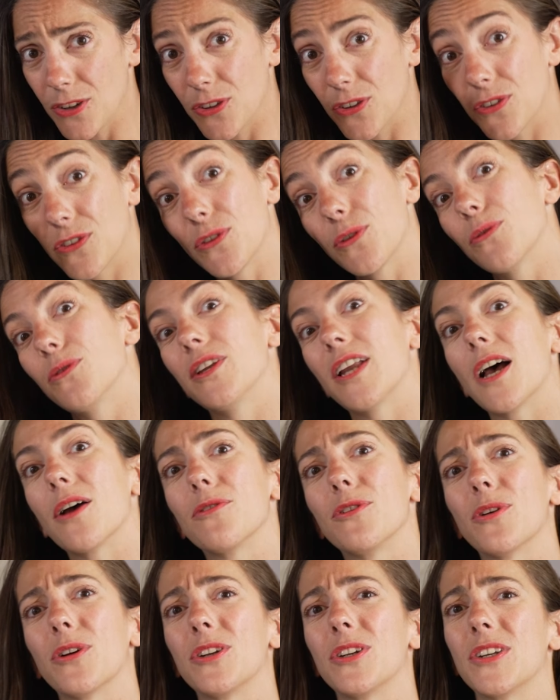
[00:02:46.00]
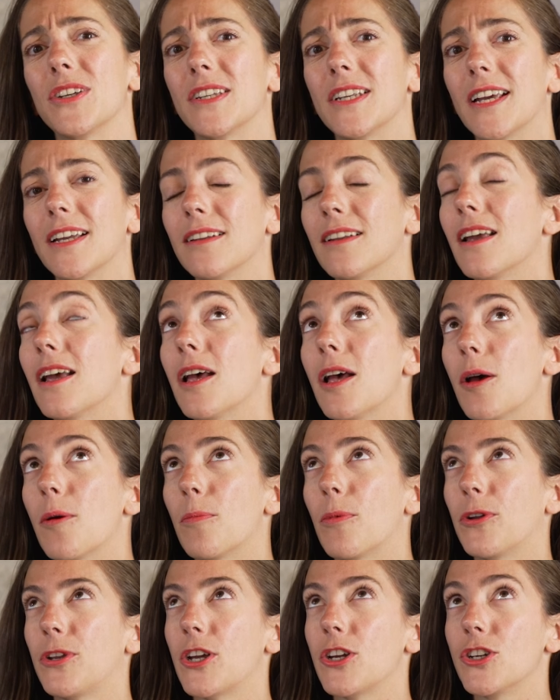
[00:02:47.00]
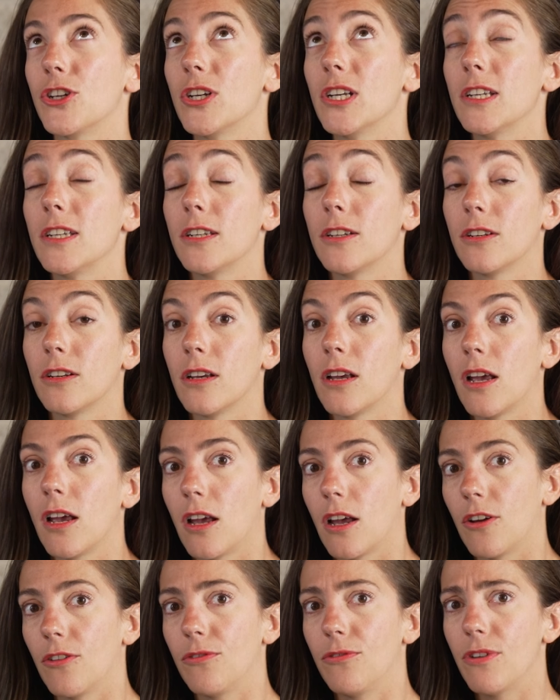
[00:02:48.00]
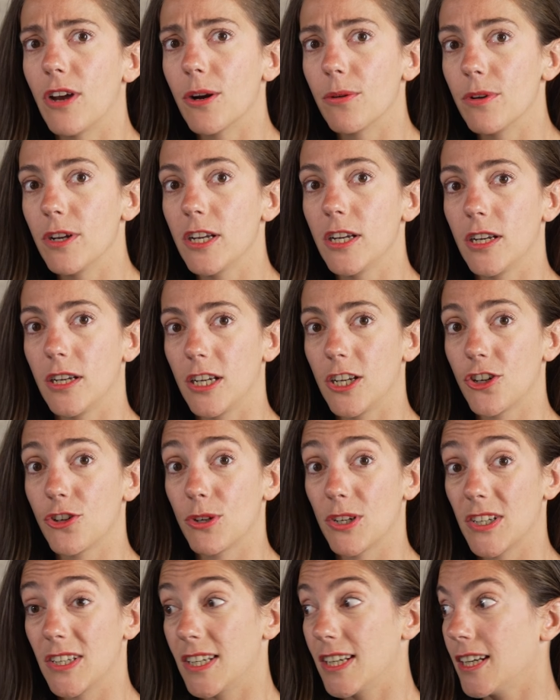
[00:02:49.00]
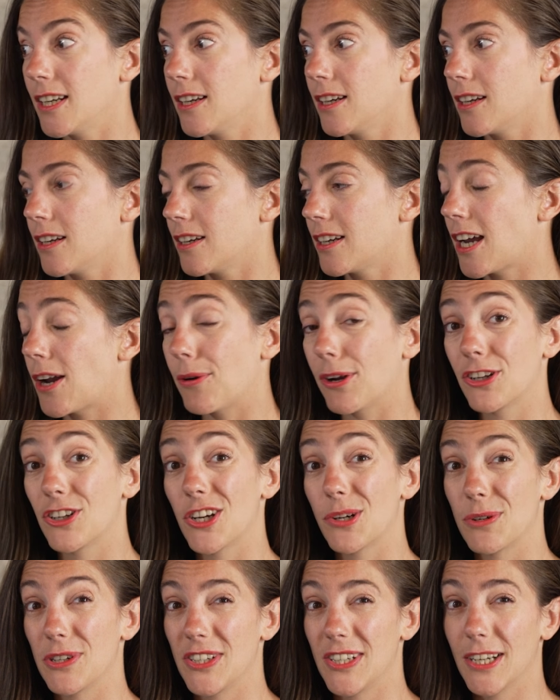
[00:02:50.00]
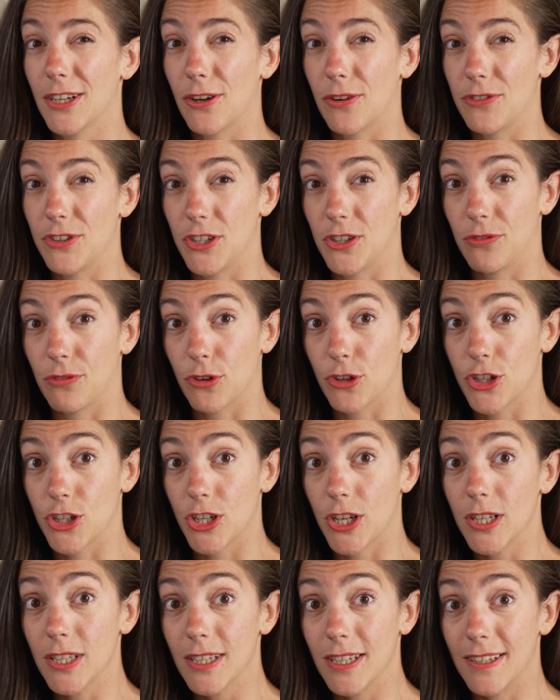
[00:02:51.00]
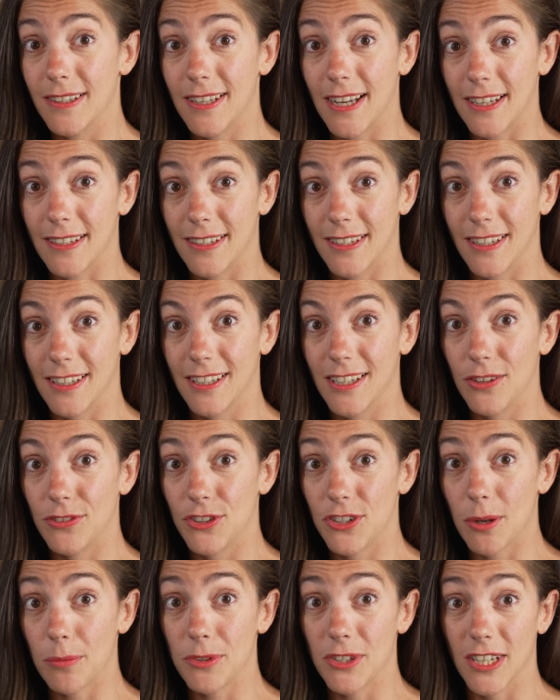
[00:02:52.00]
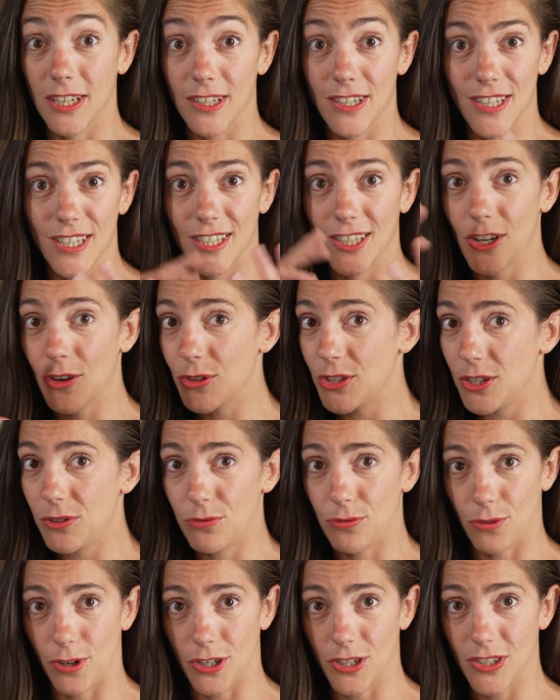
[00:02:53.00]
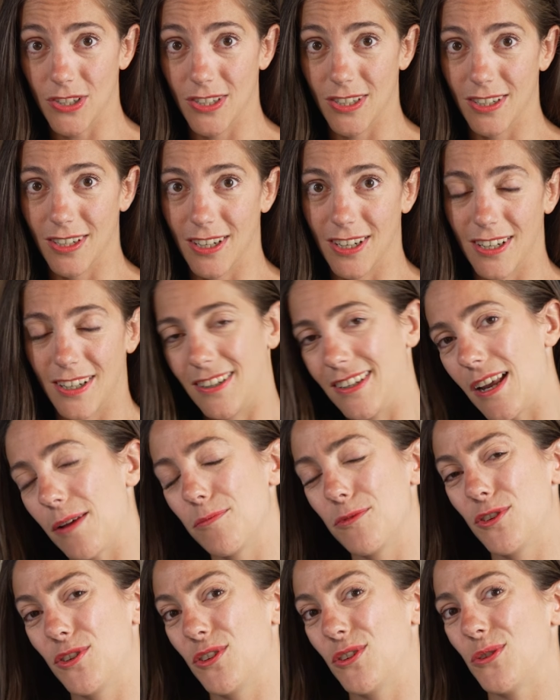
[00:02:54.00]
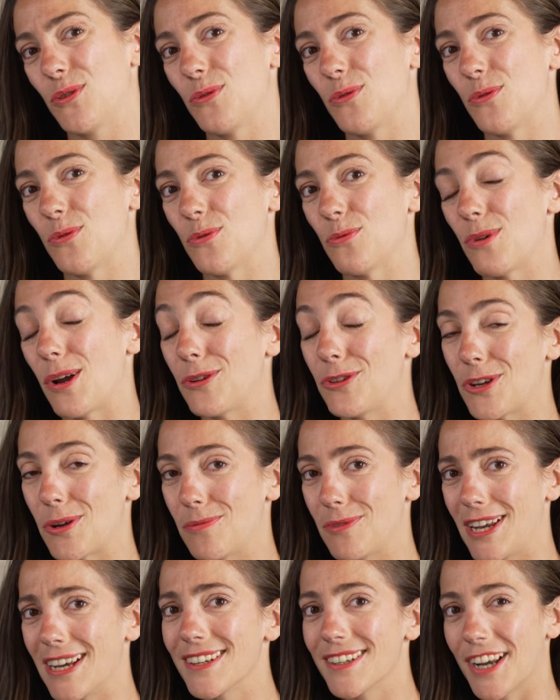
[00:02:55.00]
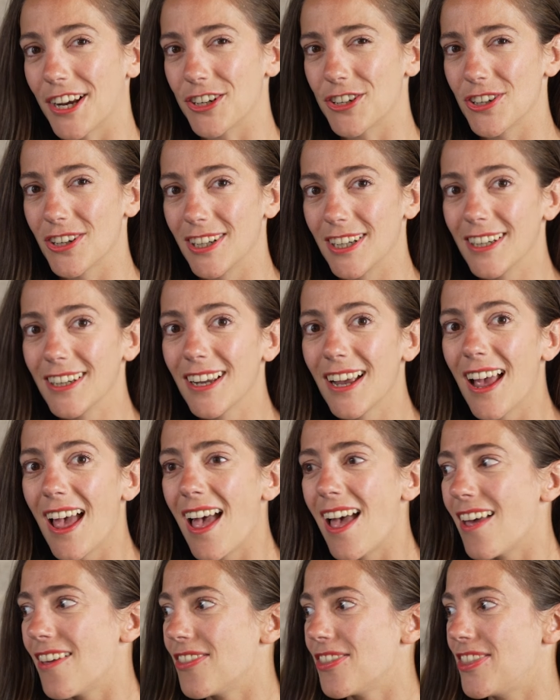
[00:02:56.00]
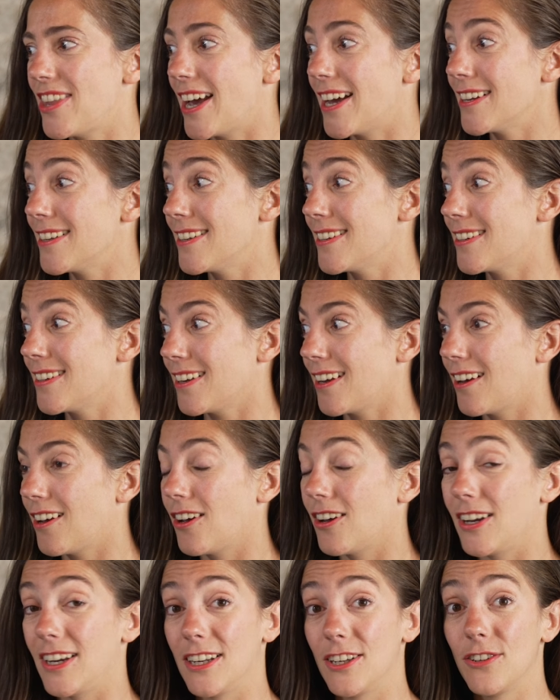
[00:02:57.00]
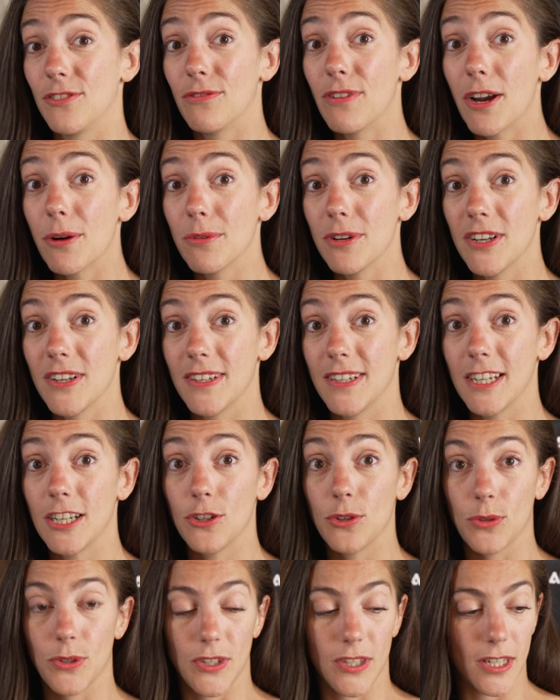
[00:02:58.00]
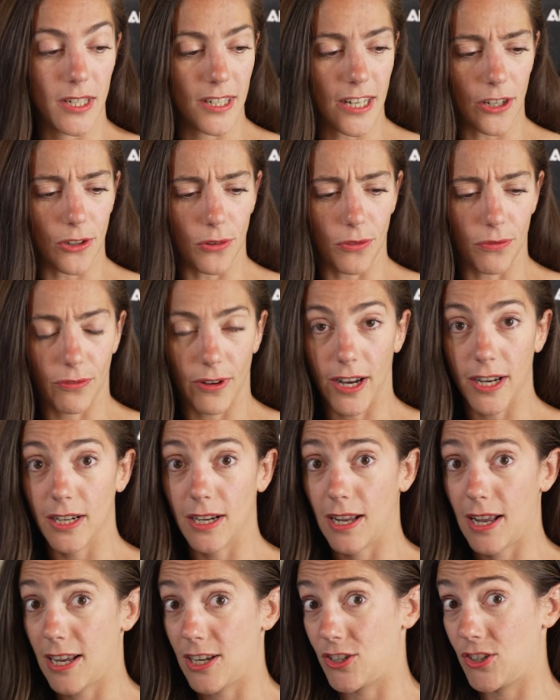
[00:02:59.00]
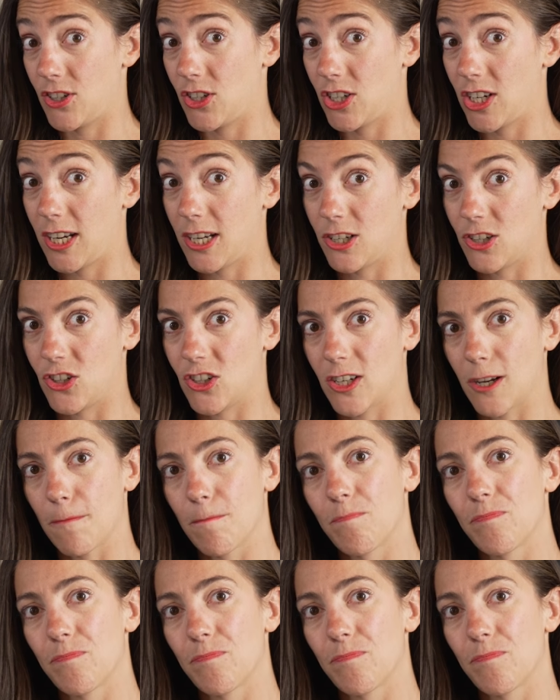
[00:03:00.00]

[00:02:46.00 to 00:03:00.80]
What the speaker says: So now you understand potentially the very interesting characteristic of this function is that it gives something so different, thanks to randomness actually, that it's very easy to see that a file has changed.